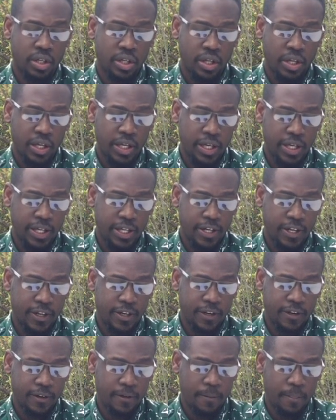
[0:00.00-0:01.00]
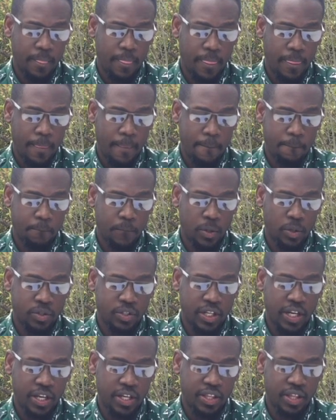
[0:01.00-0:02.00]
And looks
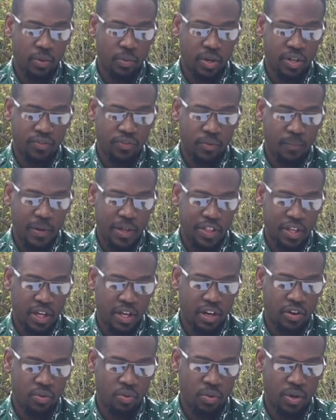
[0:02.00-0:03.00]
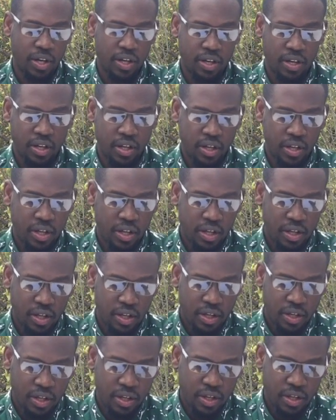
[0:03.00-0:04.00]
like they went for Martha Karua.
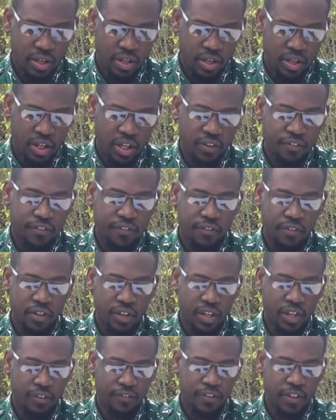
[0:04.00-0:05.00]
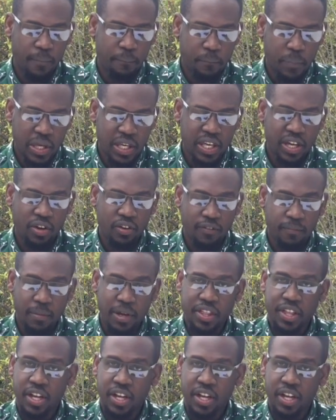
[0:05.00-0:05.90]
If the picking of Martha